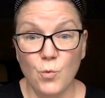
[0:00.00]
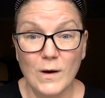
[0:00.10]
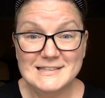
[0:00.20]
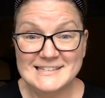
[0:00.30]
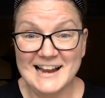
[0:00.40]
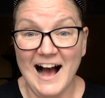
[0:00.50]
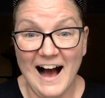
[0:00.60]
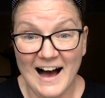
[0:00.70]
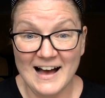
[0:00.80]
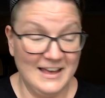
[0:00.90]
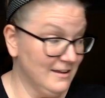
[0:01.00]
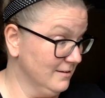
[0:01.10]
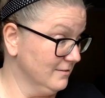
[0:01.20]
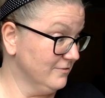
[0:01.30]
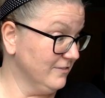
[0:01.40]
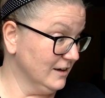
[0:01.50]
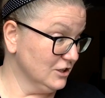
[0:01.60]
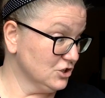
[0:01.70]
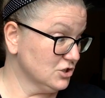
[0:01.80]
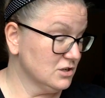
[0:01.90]
what did I
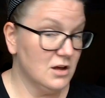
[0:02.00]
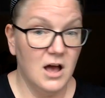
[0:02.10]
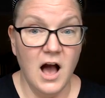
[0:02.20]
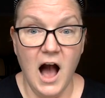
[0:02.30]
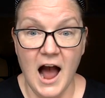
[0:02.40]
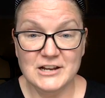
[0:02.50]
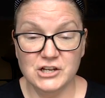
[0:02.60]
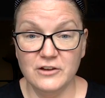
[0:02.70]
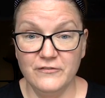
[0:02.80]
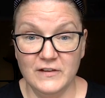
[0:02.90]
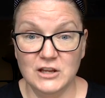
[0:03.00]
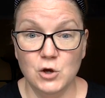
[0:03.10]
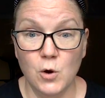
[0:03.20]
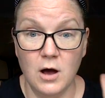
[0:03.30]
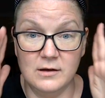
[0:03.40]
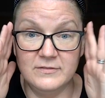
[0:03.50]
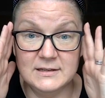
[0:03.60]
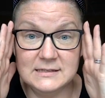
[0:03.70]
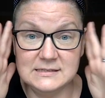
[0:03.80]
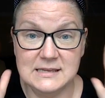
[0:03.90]
finish? I took a video of
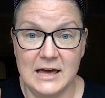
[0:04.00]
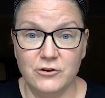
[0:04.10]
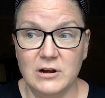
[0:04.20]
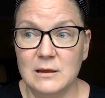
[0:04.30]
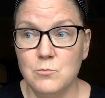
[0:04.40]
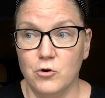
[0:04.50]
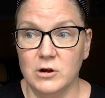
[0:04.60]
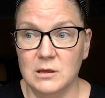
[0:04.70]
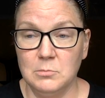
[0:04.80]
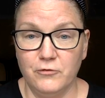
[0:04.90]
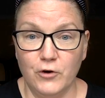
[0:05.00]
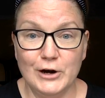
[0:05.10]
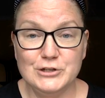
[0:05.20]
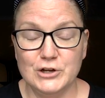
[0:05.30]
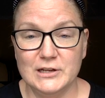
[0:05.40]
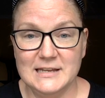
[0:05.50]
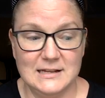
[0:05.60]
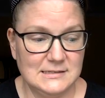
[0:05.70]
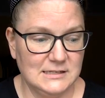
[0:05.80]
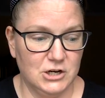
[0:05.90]
it Saturday morning before I took it
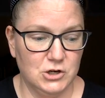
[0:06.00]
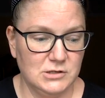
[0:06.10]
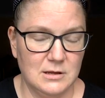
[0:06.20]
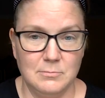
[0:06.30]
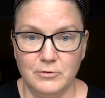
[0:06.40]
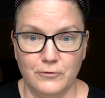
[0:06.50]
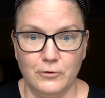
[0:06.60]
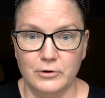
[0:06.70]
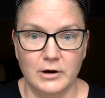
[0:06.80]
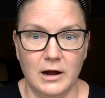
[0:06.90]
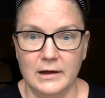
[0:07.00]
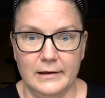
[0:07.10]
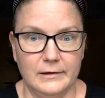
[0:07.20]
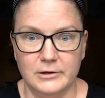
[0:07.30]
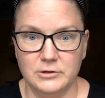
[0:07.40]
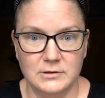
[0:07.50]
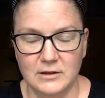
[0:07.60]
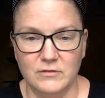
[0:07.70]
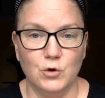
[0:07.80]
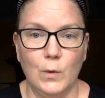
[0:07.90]
downstairs and before I could
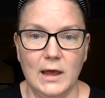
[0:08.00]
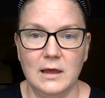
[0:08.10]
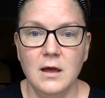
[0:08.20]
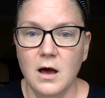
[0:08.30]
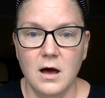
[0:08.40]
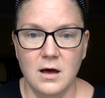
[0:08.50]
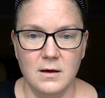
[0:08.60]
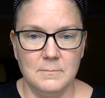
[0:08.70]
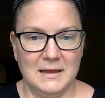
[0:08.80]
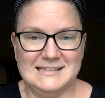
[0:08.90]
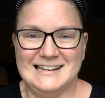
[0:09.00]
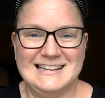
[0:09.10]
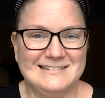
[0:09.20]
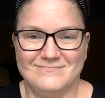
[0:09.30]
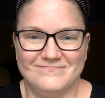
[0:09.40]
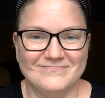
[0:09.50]
give it away um, because I didn't